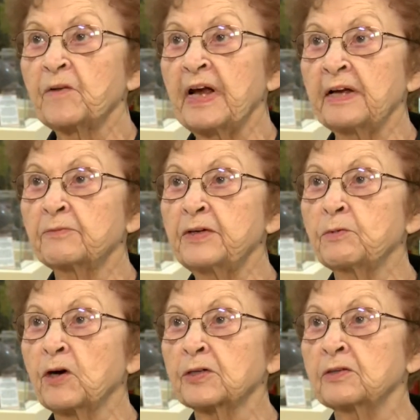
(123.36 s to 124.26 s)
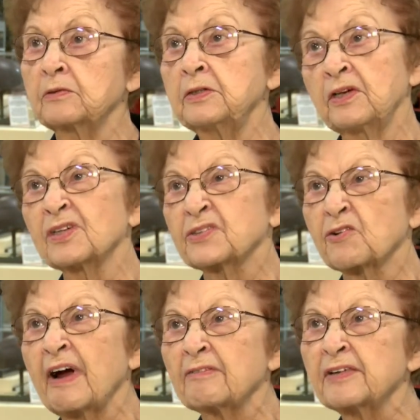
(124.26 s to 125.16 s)
and we were,
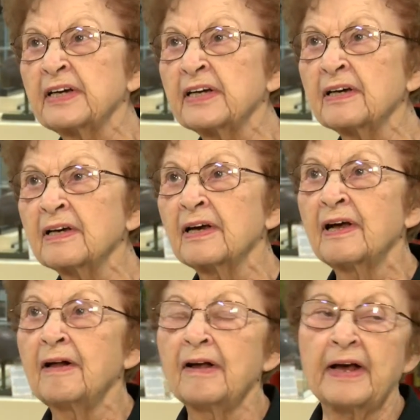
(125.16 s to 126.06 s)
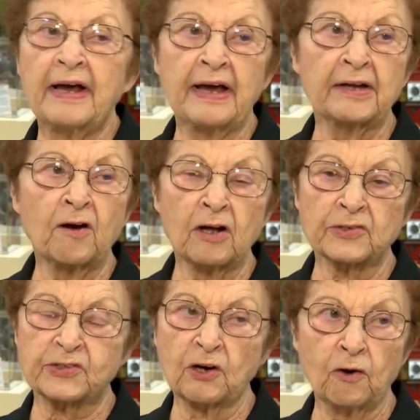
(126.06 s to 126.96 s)
traveling, and
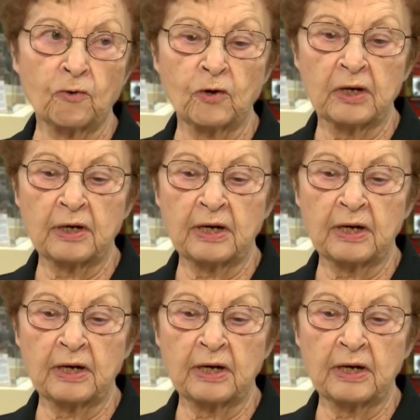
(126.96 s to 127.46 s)
also,